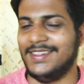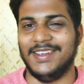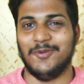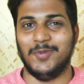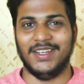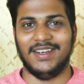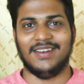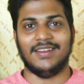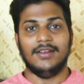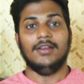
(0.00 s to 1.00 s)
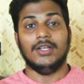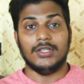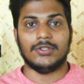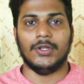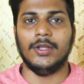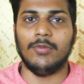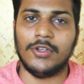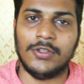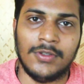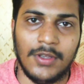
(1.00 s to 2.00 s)
it's here behind so any
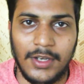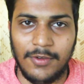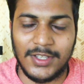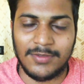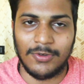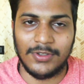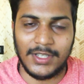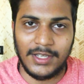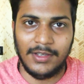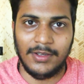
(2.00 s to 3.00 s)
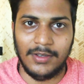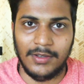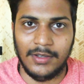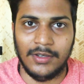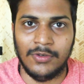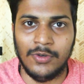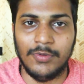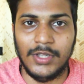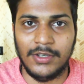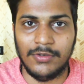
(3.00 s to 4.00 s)
bros anyways bros I uh,
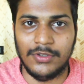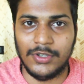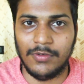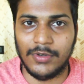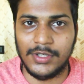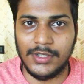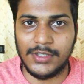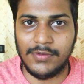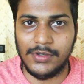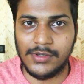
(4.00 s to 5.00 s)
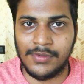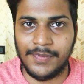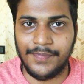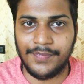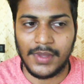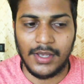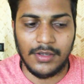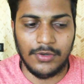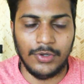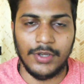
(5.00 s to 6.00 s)
hope that you enjoyed watching this video
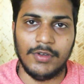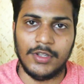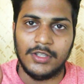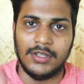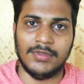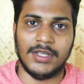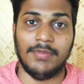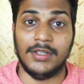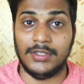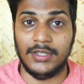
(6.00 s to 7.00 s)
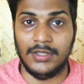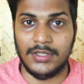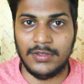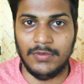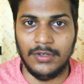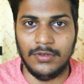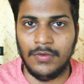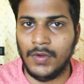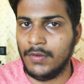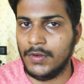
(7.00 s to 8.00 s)
do give it a thumbs up and share this video
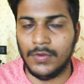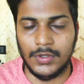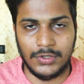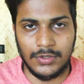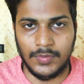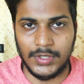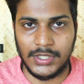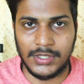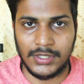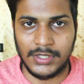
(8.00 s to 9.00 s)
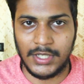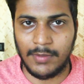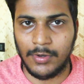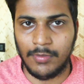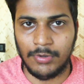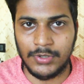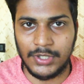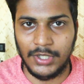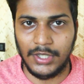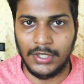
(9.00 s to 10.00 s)
whoever wants to purchase this laptop or
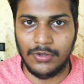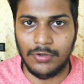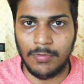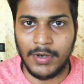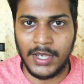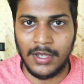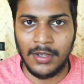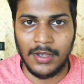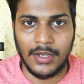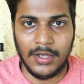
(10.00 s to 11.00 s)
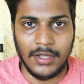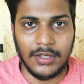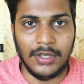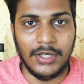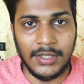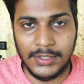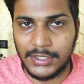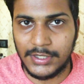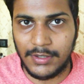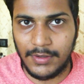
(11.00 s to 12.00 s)
is thinking to buy the Dell
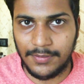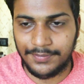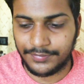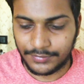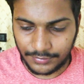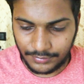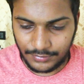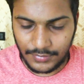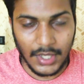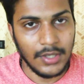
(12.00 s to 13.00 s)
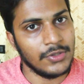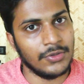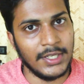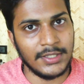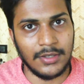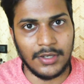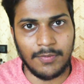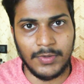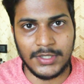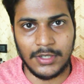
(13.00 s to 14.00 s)
G7 so thanks a
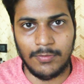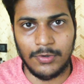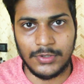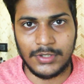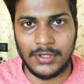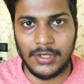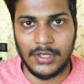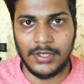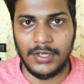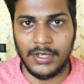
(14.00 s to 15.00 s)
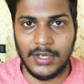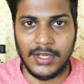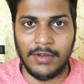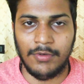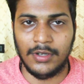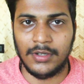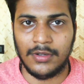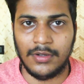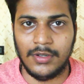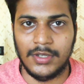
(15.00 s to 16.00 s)
lot peace out bros take i will
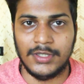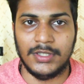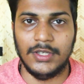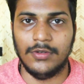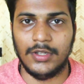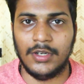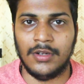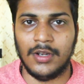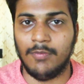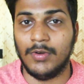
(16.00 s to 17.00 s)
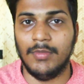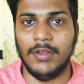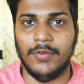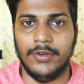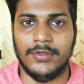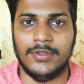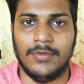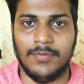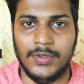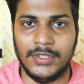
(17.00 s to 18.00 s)
see you in the upcoming
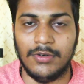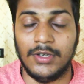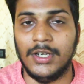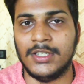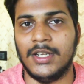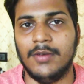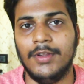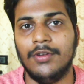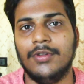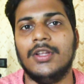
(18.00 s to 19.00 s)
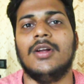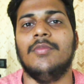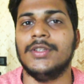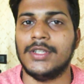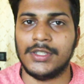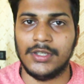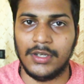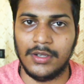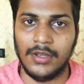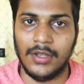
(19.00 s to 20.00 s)
videos peace out just let me know in the comment
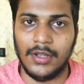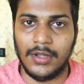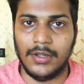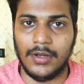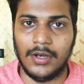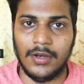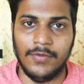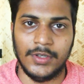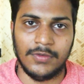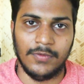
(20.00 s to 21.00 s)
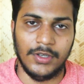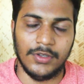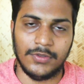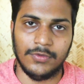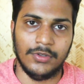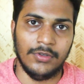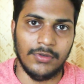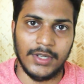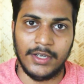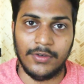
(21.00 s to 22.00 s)
section uh, which videos would
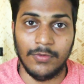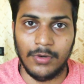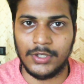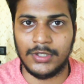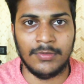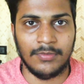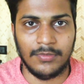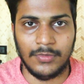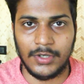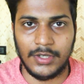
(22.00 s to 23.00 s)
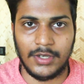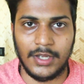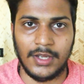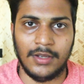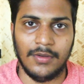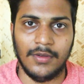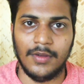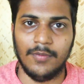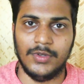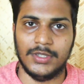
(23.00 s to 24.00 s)
you like to watch okay take care
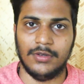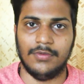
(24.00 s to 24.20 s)
peace